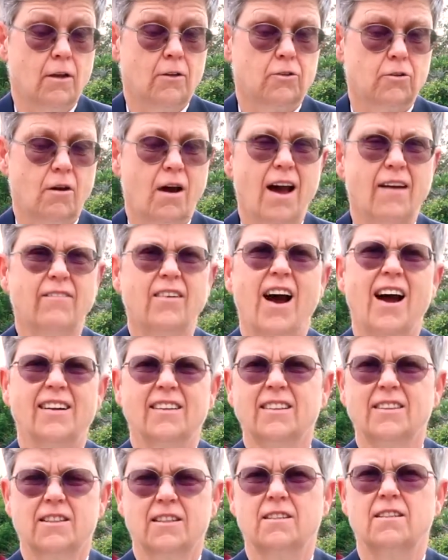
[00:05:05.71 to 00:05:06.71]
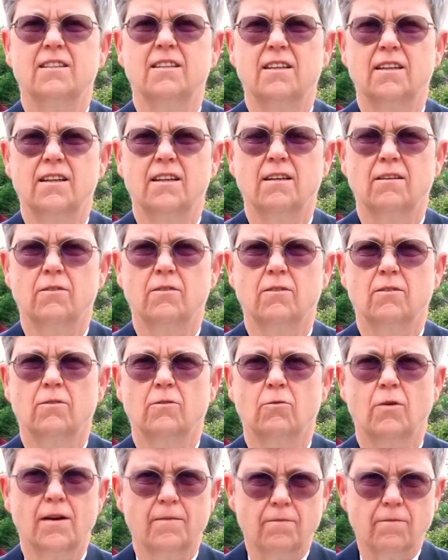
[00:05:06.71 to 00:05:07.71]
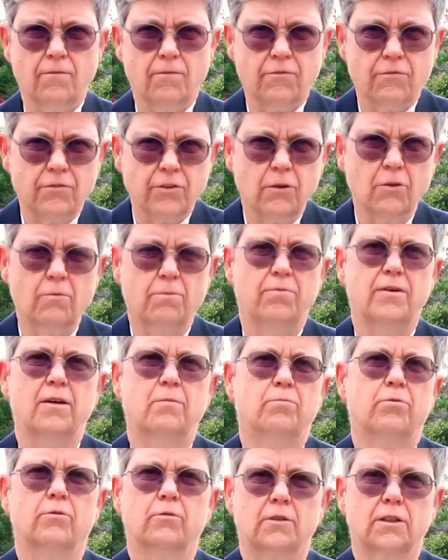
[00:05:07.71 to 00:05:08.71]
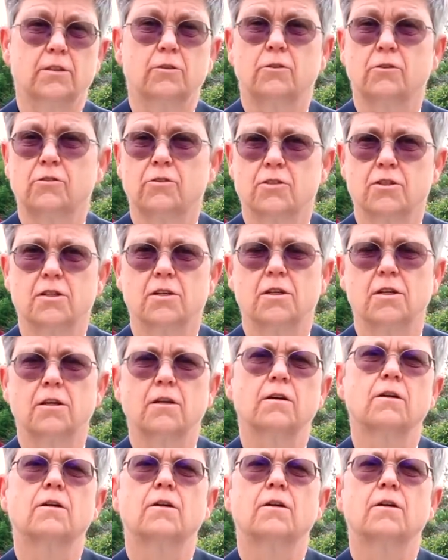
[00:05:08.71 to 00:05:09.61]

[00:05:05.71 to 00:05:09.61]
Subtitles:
So I've got to see what few people get to see,